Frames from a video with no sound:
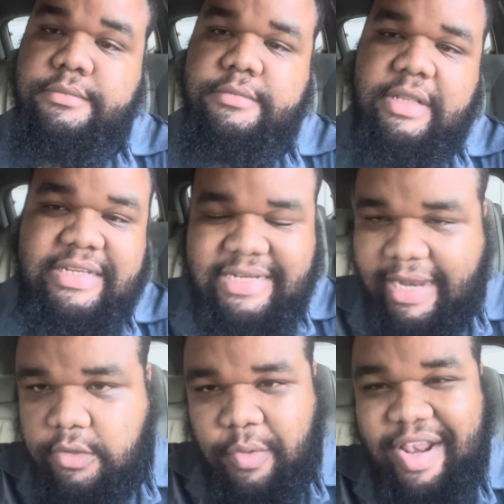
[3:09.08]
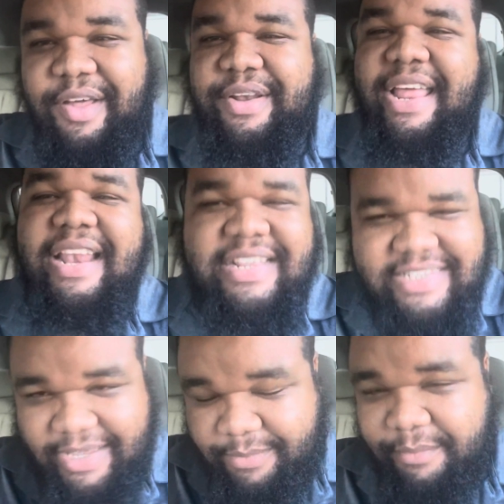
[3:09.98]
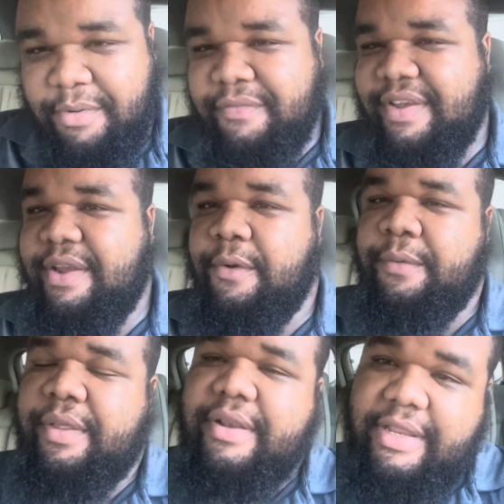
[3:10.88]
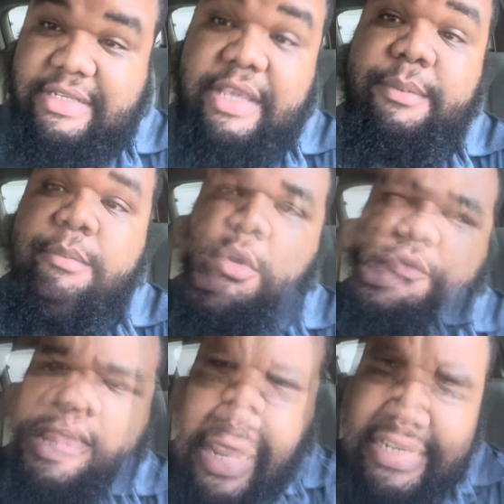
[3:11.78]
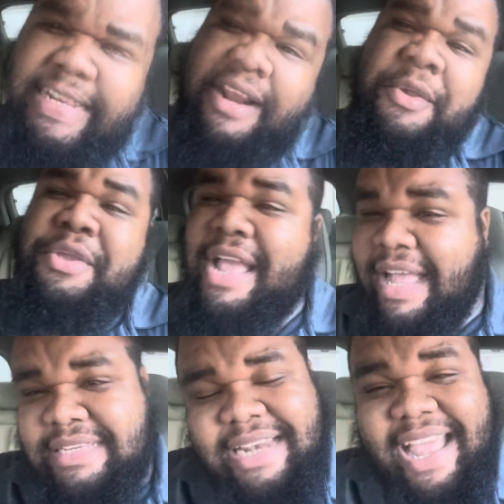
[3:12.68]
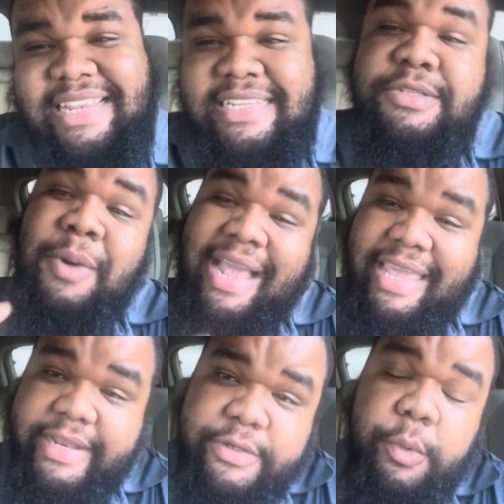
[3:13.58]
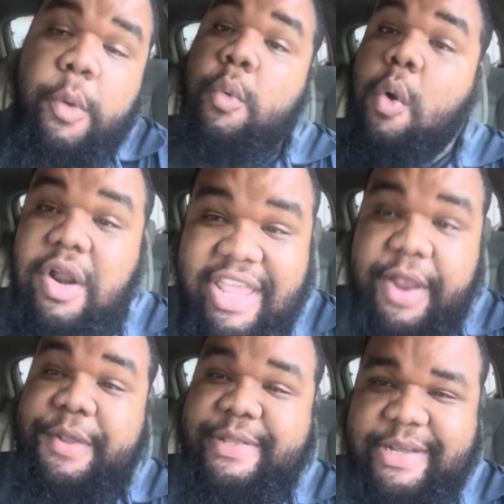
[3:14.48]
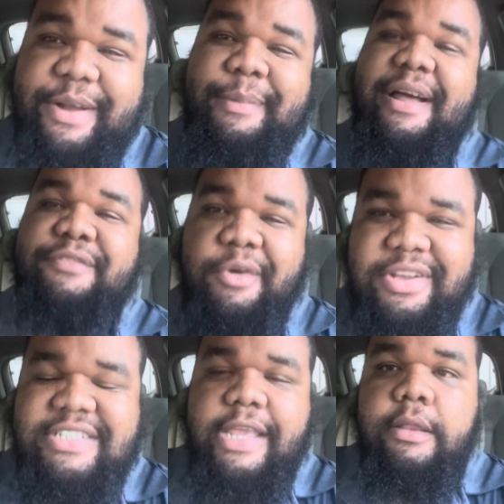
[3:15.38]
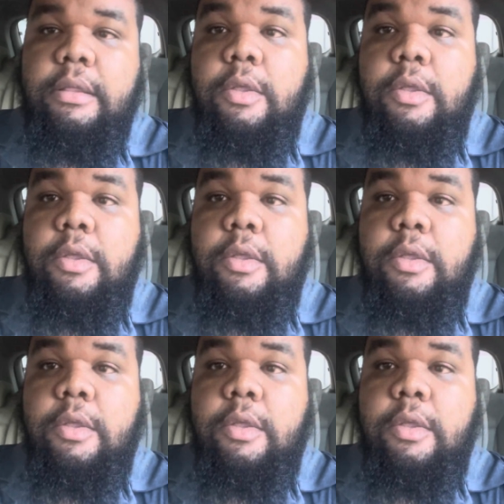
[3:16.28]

Let's not dwell on that. Let's keep it moving, though. Let's keep it moving. Listen, I know you guys are like, T2, I get to it. We want to hear you talk about Florida State.